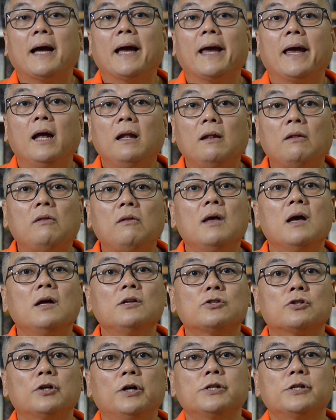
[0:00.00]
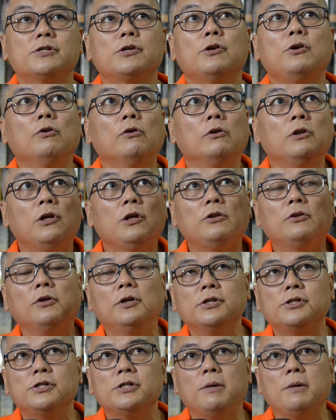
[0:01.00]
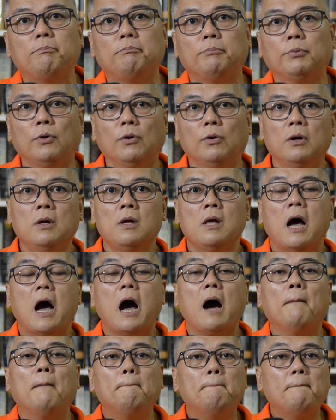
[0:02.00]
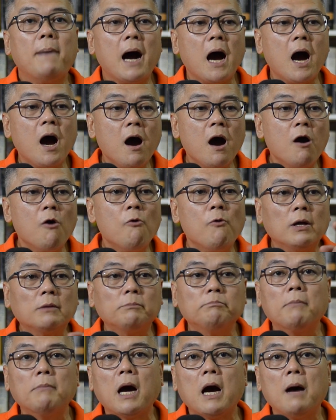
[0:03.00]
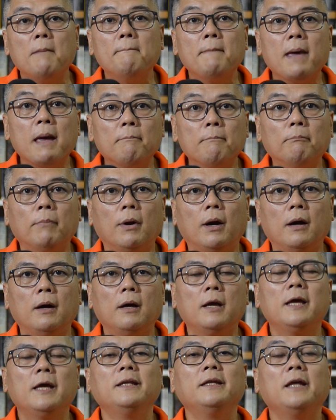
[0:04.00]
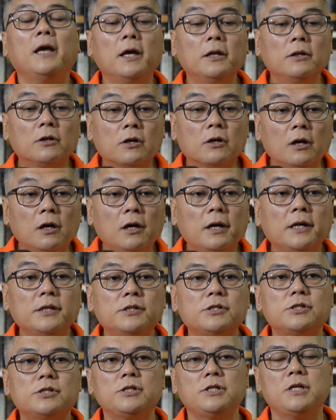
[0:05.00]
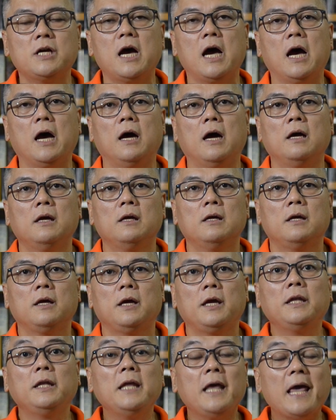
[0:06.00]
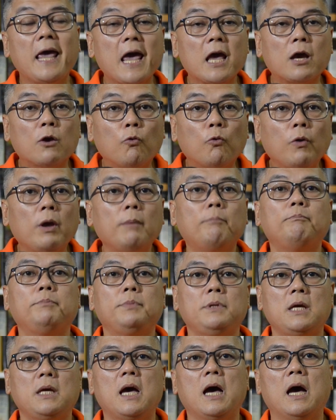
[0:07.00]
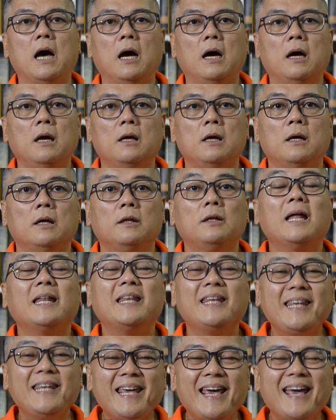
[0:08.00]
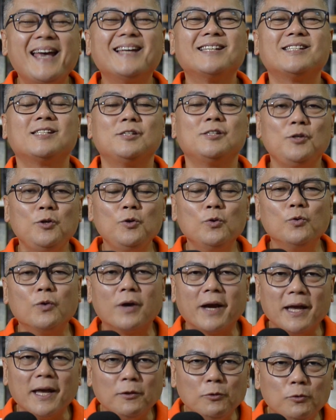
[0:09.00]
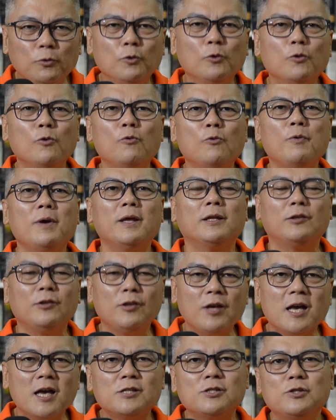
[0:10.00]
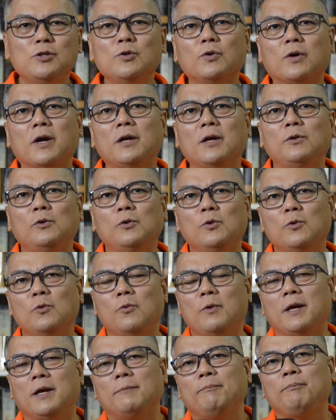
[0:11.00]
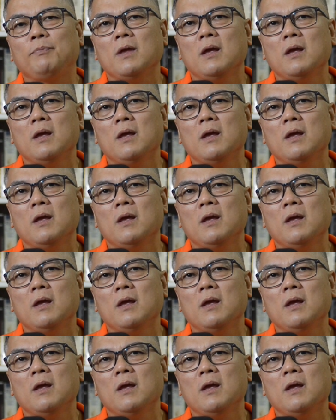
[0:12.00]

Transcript: ka-healthy ang church, yung leadership po, ang bawat mga member, ini-encourage niya, ini-equip niya, that yes, you can do it. Yes, you can do it.